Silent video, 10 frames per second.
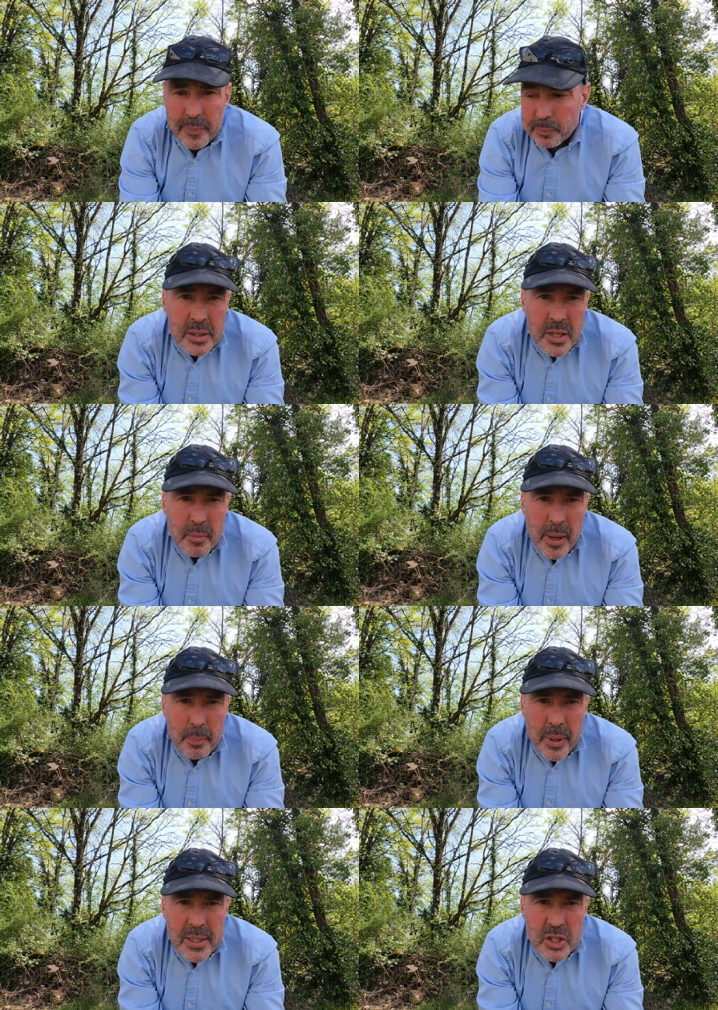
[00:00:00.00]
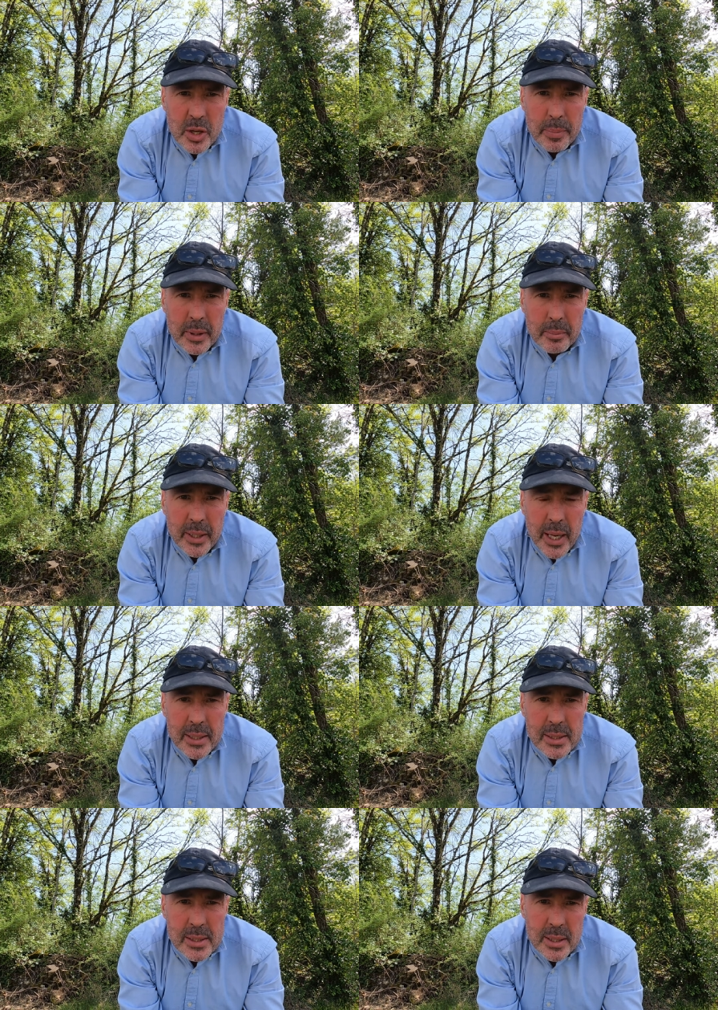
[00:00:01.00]
I served my apprenticeship in the
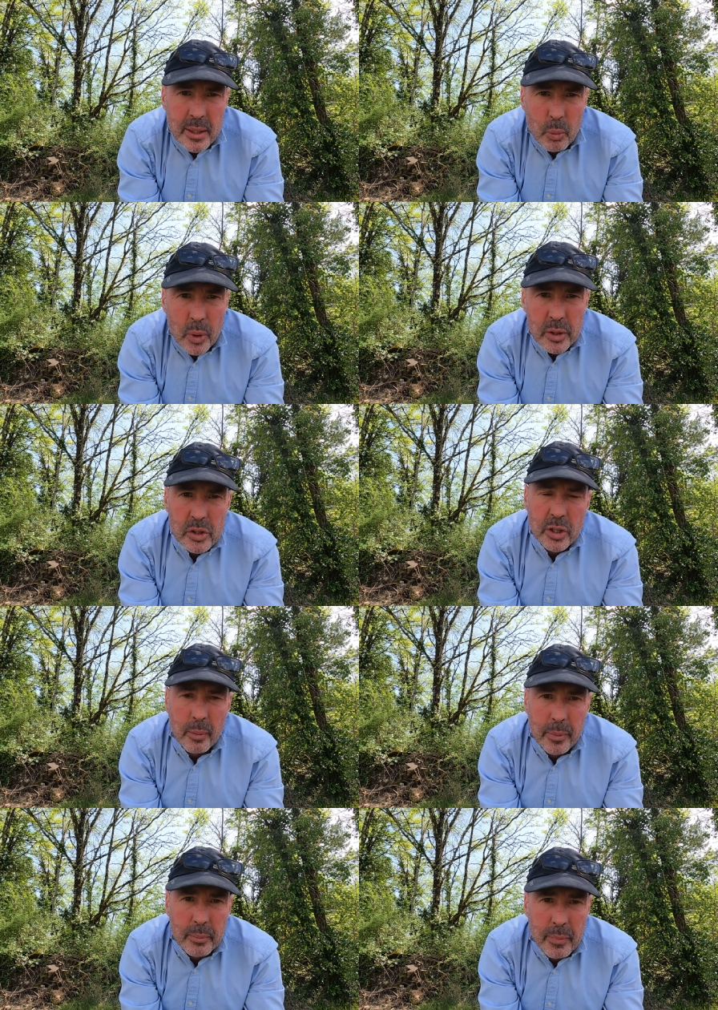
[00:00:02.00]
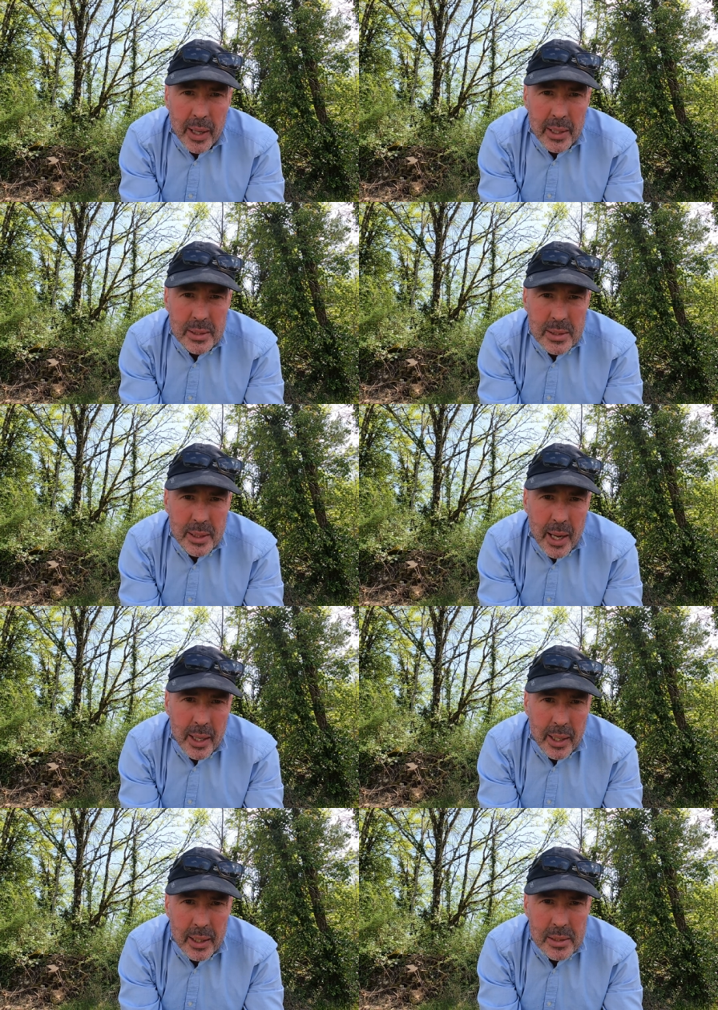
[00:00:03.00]
mid-80s in a workshop that made
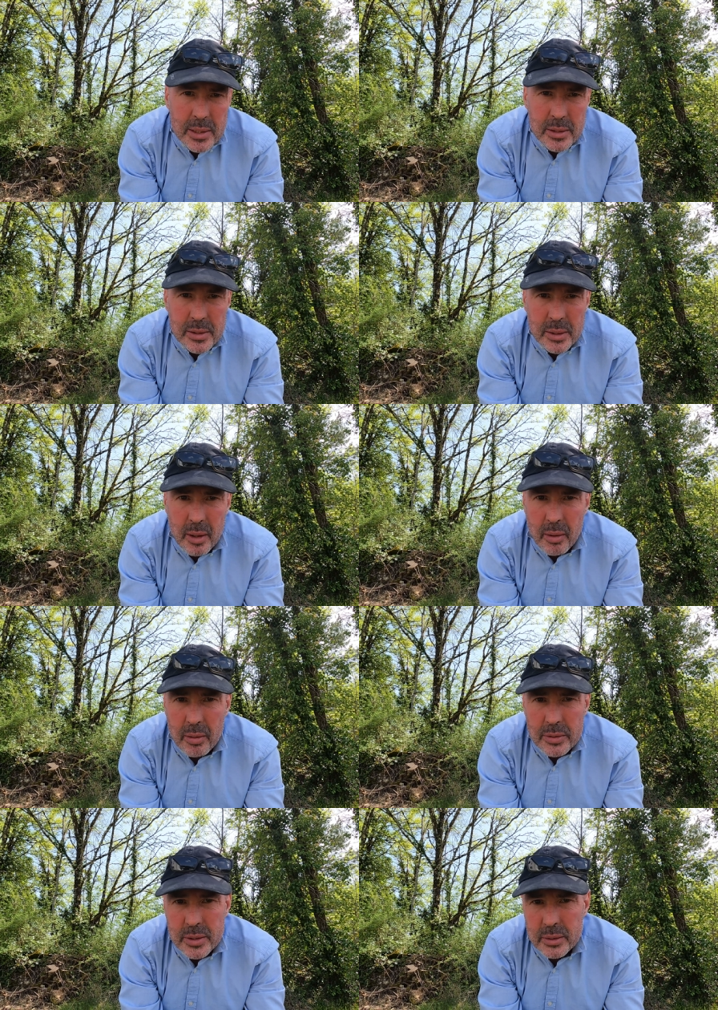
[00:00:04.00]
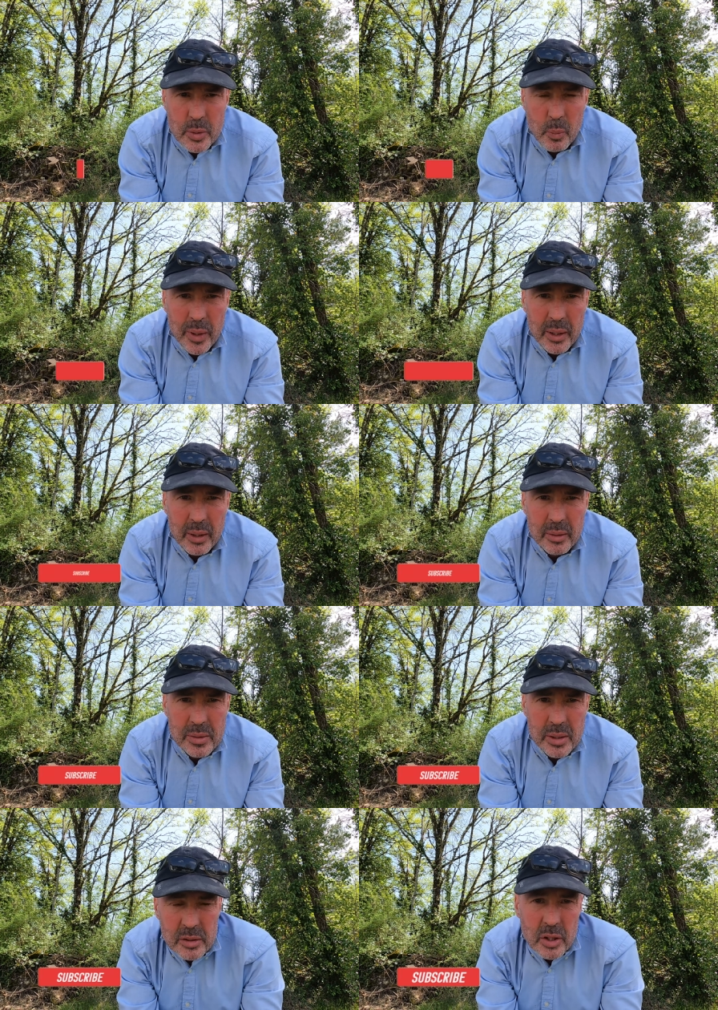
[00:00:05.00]
staircases, doors and
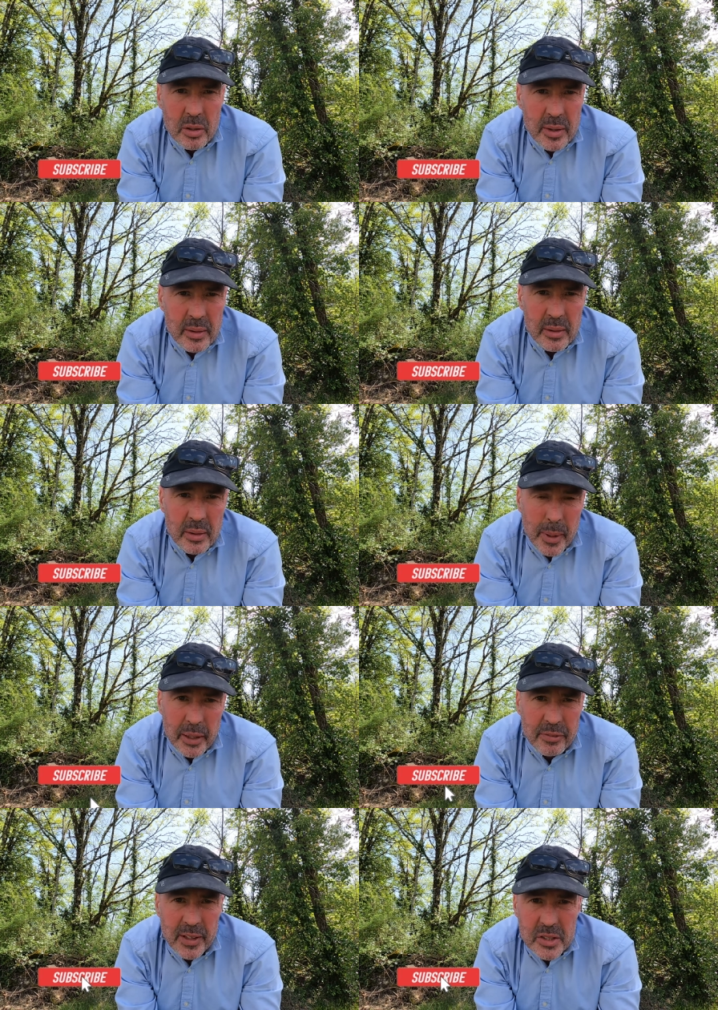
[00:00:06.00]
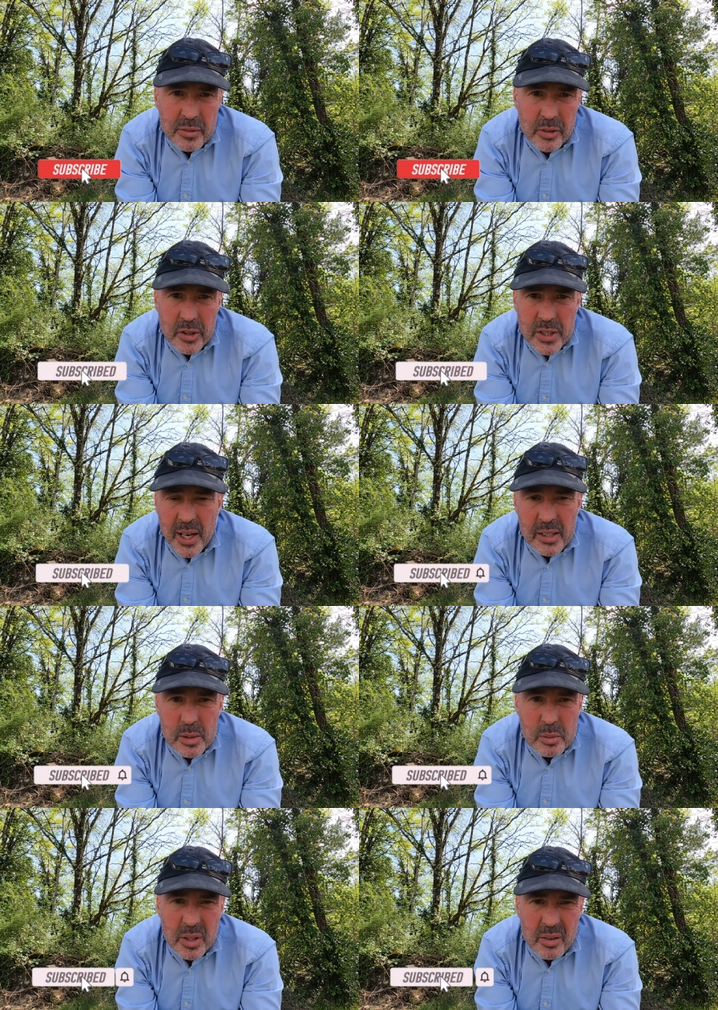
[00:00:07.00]
windows, and during the manufacture of those
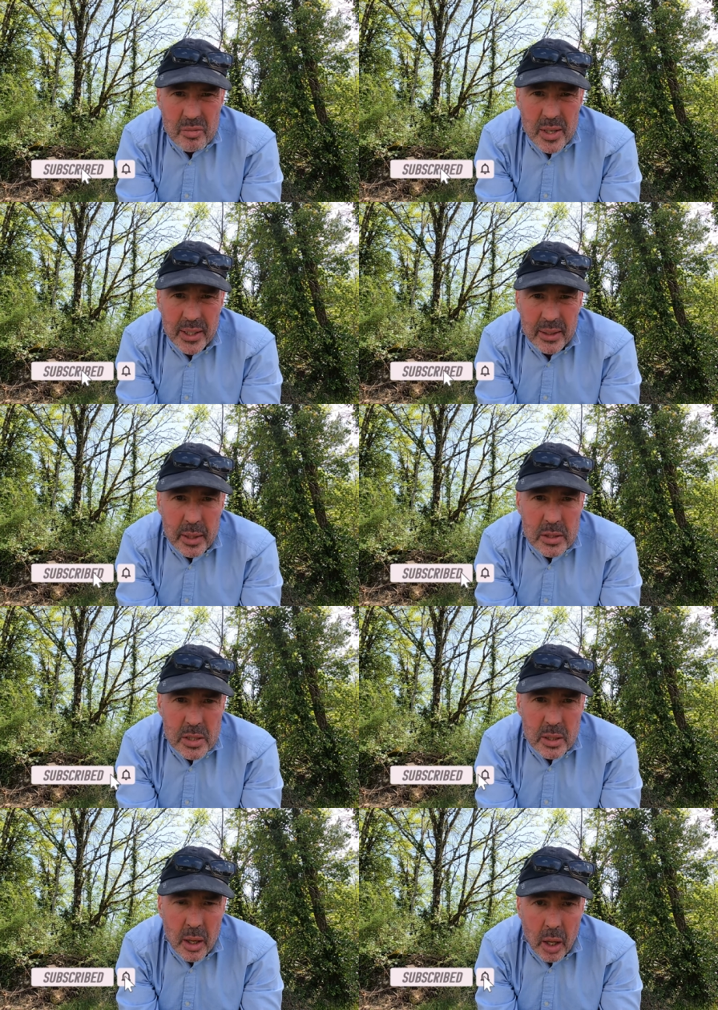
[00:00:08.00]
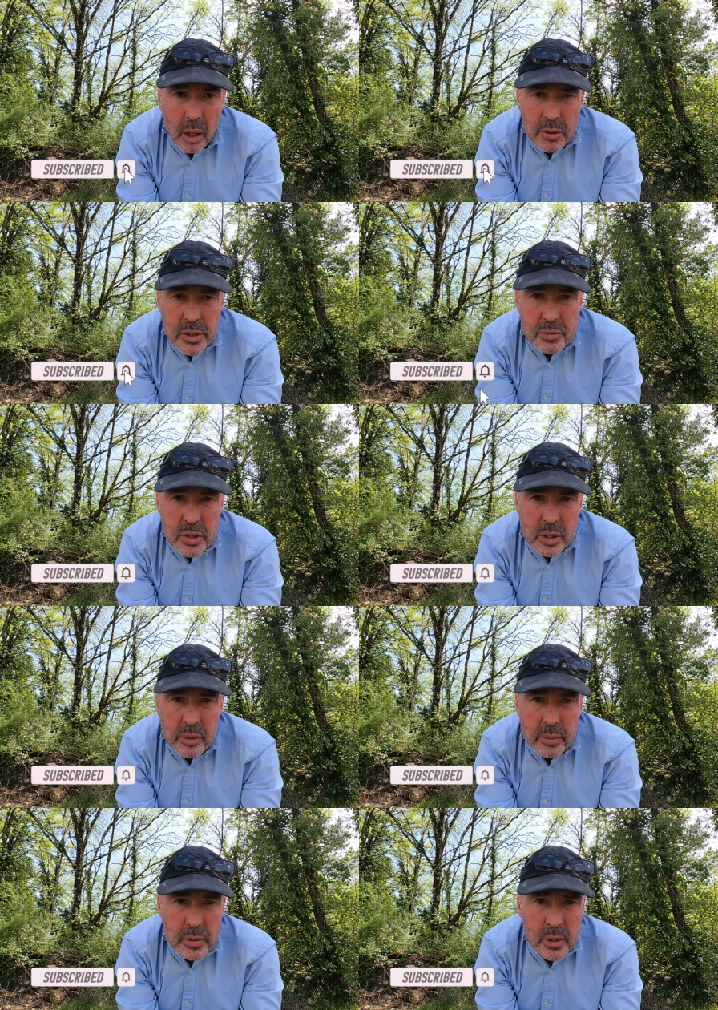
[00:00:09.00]
items we don't really insert a lot of
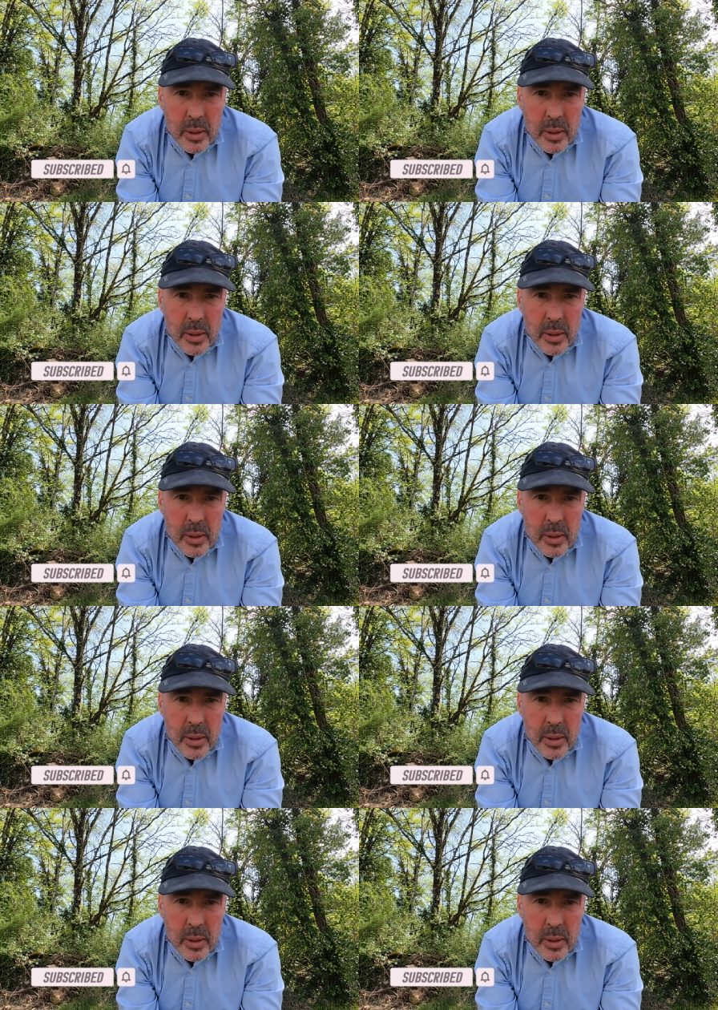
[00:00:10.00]
screws.